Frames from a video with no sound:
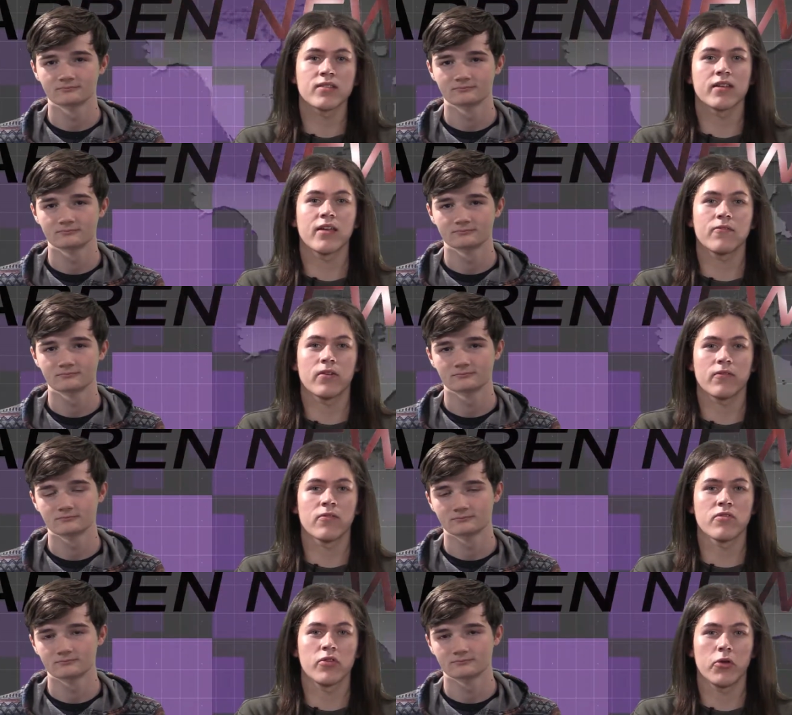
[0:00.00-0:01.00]
Speaker 1: to get fit
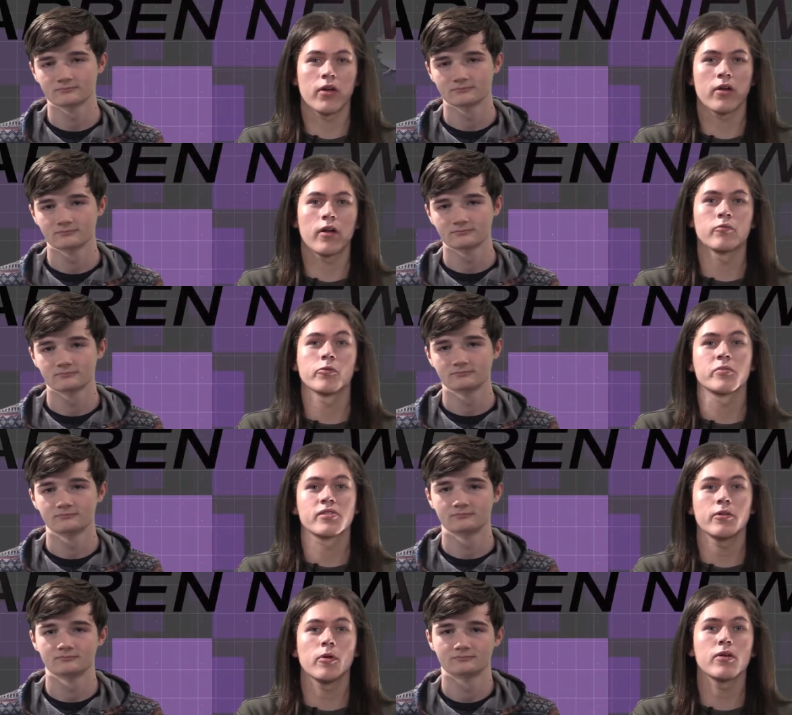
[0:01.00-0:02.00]
for the new year in room
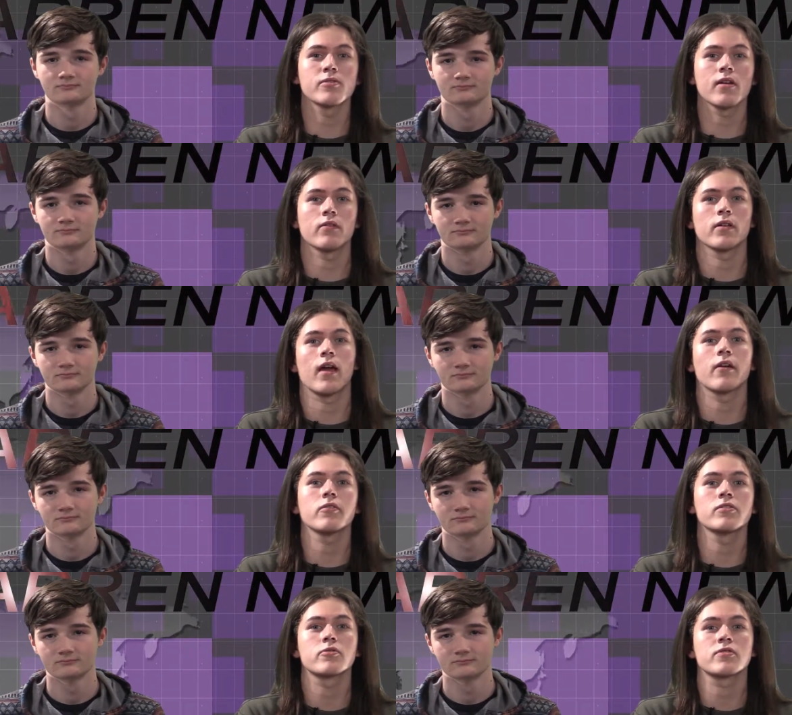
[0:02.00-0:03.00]
C107
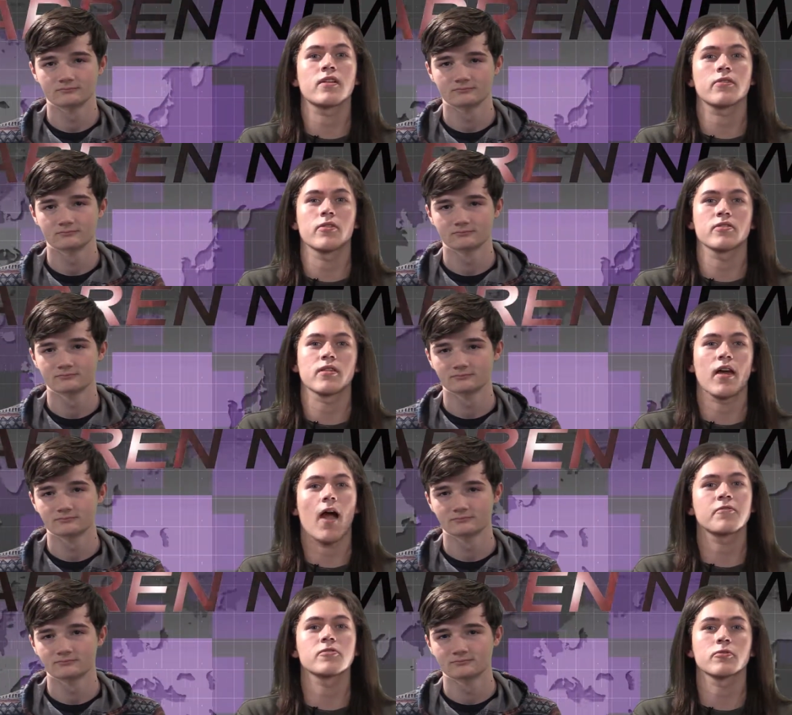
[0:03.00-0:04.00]
every Tuesday and Thursday
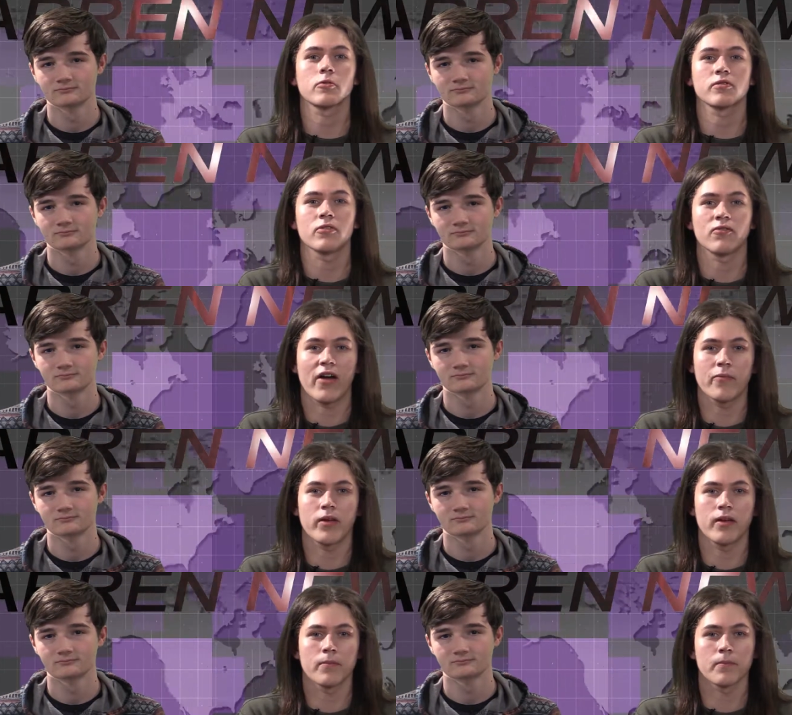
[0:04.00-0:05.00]
after school till 5
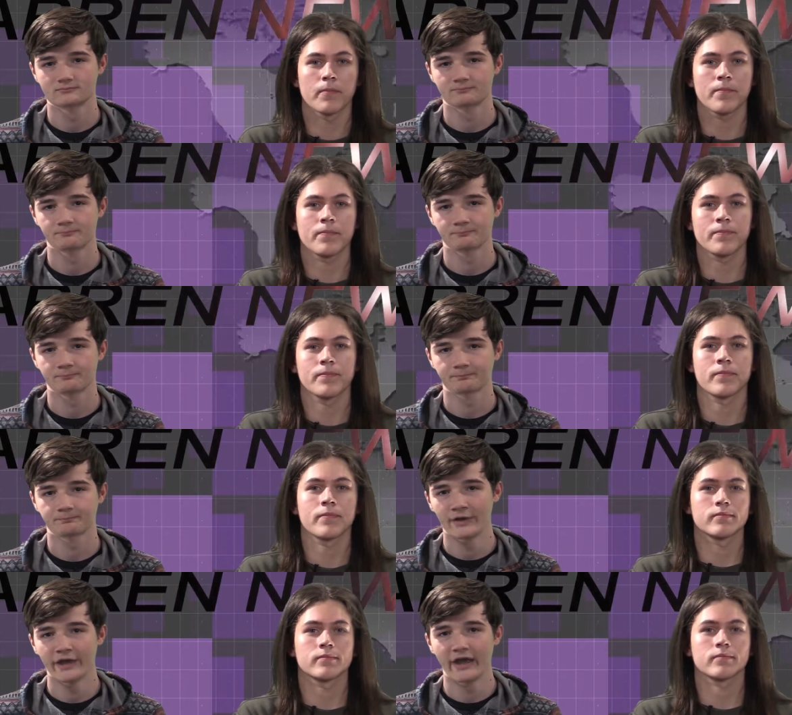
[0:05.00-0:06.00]
p.m.
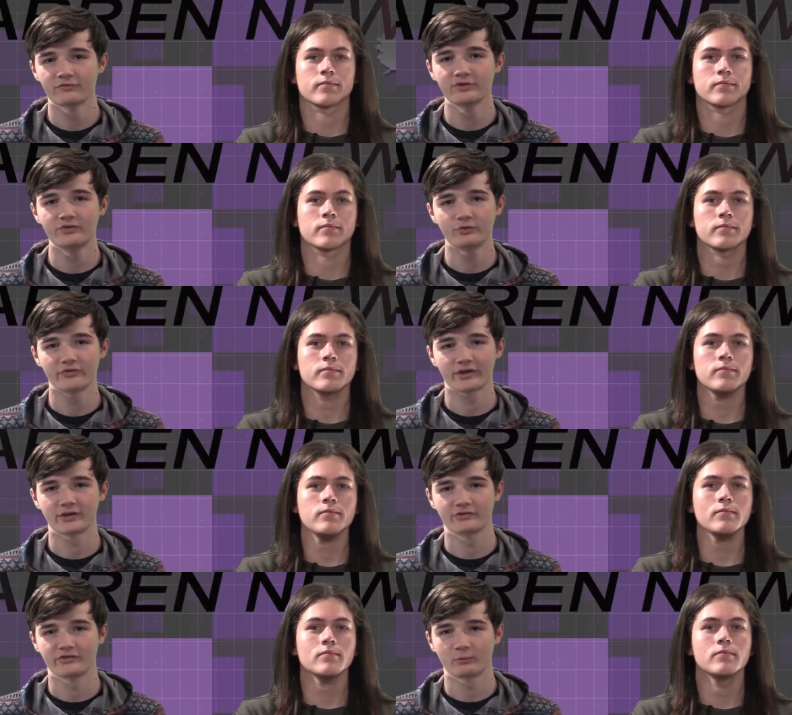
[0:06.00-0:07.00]
Speaker 2: Every two
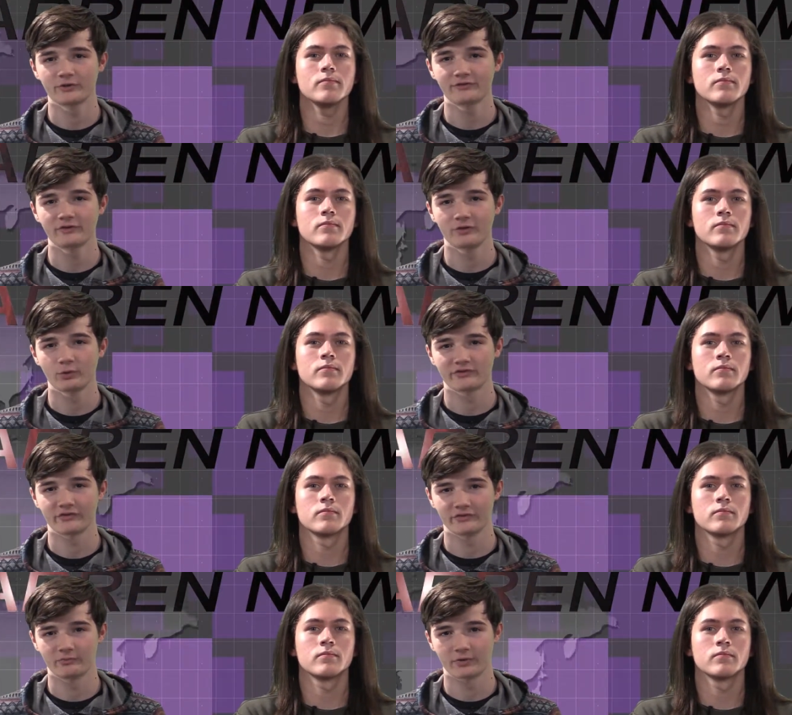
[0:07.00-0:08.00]
seconds, someone in the
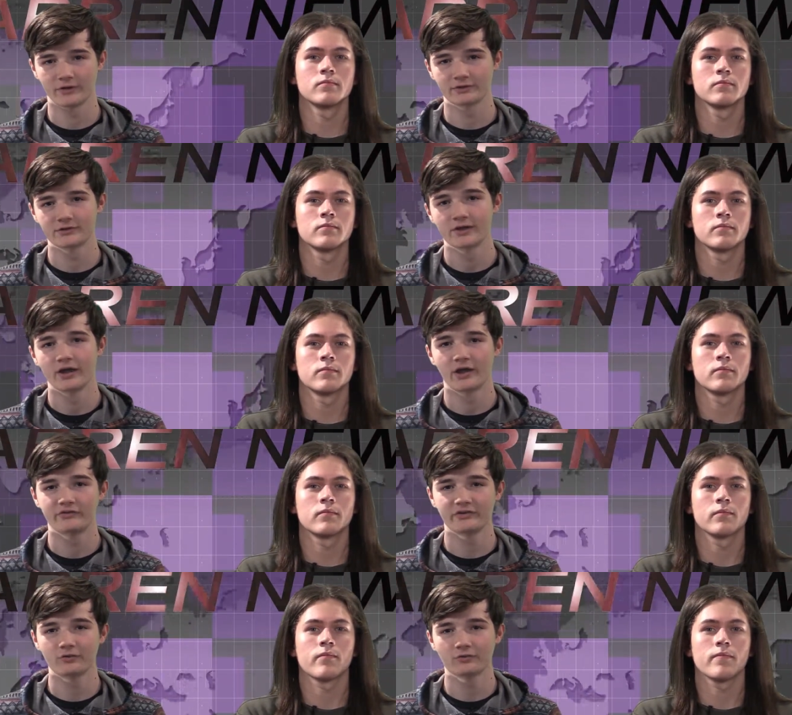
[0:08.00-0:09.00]
U.S. needs blood.
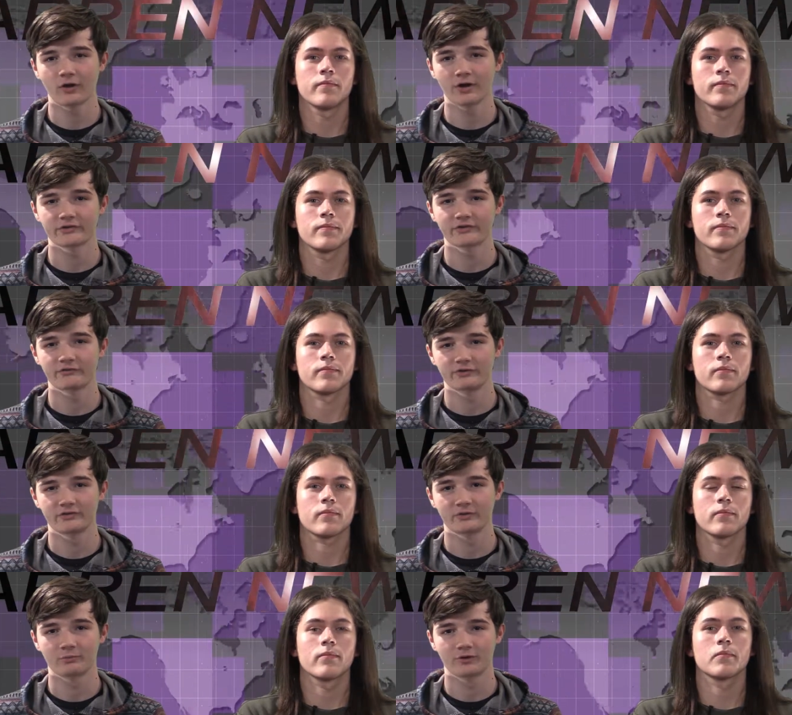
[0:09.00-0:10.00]
A single car accident
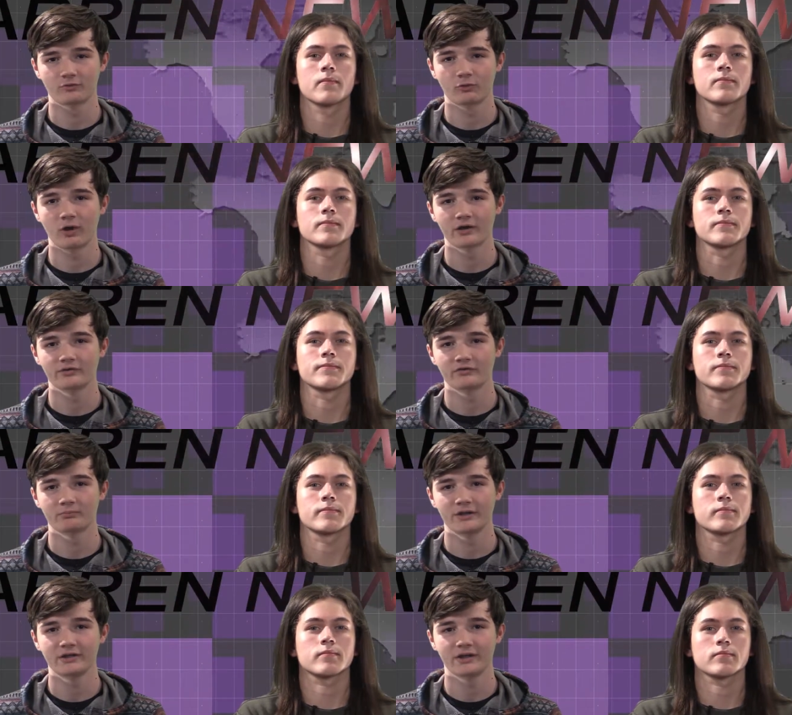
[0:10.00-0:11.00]
victim can require as
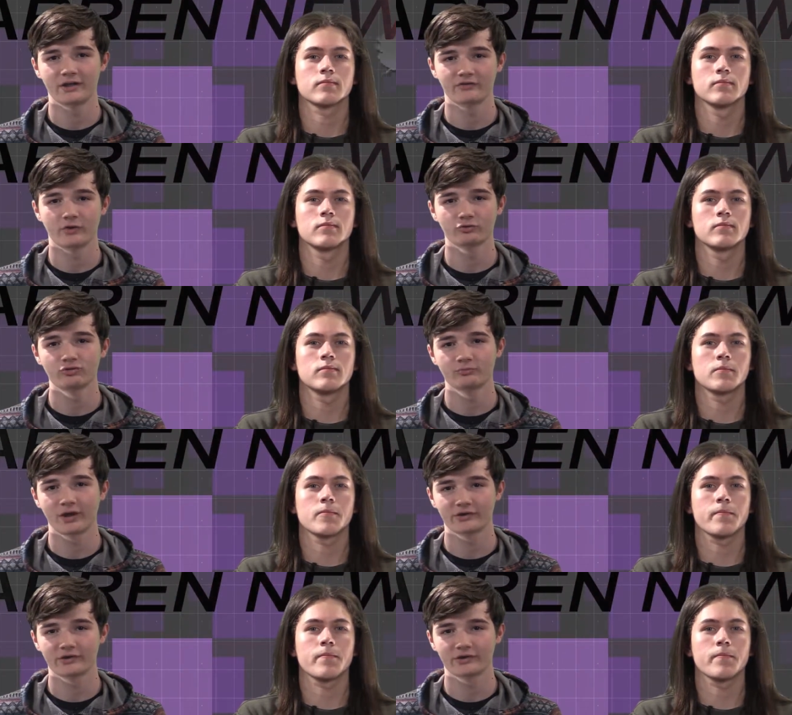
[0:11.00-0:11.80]
many as 100